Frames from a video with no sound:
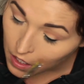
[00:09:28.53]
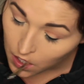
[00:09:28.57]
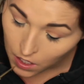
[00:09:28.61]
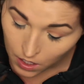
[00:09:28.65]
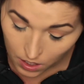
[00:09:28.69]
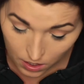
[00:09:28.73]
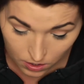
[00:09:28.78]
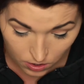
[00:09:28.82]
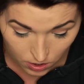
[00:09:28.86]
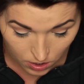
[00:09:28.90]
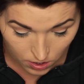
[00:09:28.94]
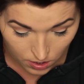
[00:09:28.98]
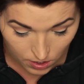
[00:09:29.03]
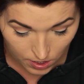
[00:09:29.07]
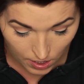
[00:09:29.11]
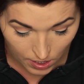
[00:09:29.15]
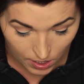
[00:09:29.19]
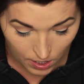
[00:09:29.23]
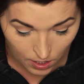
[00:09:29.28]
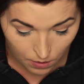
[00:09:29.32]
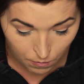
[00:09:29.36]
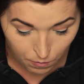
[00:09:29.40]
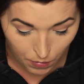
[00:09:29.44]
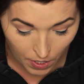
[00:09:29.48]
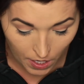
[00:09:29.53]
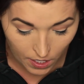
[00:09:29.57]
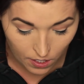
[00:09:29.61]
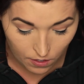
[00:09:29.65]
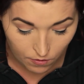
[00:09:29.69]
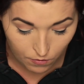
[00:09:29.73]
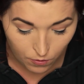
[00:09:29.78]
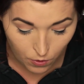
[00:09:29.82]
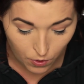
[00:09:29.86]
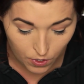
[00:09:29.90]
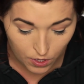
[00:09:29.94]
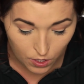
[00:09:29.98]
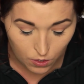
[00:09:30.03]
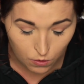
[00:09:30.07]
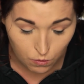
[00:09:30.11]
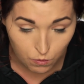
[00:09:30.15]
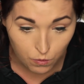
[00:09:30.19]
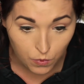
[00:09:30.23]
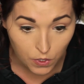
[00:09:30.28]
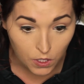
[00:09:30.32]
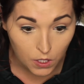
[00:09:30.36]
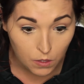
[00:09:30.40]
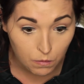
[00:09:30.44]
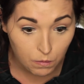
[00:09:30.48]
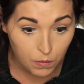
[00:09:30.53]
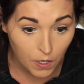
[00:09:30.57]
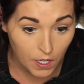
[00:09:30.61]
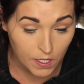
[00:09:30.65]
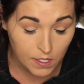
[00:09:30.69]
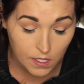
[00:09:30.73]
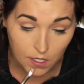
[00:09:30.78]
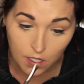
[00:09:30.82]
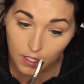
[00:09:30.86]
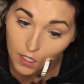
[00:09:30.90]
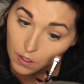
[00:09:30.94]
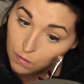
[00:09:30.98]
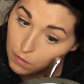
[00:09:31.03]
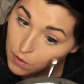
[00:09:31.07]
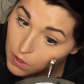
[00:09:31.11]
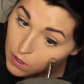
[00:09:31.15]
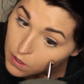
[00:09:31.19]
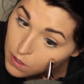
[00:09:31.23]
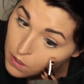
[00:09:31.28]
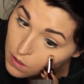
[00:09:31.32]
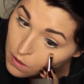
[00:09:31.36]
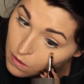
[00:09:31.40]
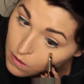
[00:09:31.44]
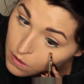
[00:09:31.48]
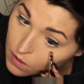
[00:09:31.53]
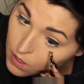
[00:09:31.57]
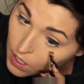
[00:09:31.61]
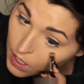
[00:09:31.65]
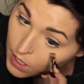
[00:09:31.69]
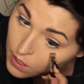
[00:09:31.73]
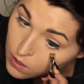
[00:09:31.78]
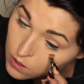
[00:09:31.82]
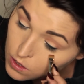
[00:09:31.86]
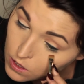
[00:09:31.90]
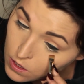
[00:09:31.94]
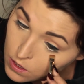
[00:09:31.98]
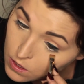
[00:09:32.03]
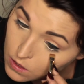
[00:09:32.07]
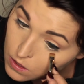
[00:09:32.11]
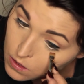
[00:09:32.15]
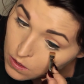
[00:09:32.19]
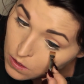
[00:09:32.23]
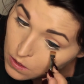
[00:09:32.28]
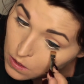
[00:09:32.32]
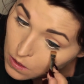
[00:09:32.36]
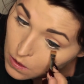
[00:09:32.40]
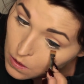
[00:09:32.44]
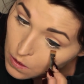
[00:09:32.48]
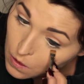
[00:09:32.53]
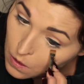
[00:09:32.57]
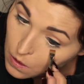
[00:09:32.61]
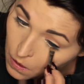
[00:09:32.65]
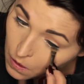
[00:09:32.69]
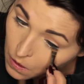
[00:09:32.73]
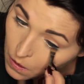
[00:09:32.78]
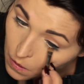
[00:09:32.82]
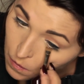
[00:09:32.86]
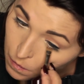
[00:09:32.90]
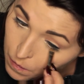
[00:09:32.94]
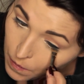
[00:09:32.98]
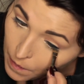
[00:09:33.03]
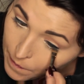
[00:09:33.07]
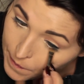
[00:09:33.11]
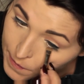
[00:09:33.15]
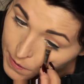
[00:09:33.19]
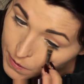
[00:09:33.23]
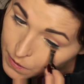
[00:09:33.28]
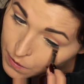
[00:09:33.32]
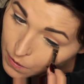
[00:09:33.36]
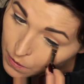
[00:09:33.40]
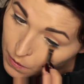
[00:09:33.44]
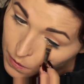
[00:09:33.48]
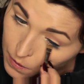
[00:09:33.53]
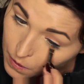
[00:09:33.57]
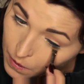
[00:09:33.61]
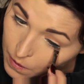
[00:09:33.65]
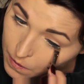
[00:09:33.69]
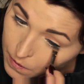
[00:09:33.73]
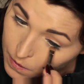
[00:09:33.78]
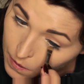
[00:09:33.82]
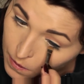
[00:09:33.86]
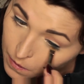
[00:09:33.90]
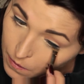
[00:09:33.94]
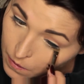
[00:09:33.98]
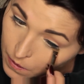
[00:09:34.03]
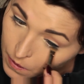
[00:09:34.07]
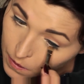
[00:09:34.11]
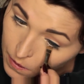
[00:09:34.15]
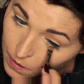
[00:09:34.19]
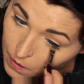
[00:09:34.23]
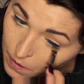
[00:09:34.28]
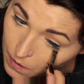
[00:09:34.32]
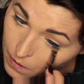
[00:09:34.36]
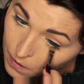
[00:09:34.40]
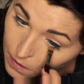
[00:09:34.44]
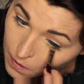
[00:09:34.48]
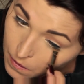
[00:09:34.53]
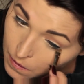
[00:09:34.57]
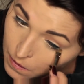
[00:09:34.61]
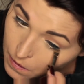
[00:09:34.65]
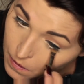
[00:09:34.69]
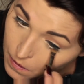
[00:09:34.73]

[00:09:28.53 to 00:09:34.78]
And just taking it back and forth is really pressing it up into those lashes. Oh, I'm probably so cross-eyed right now.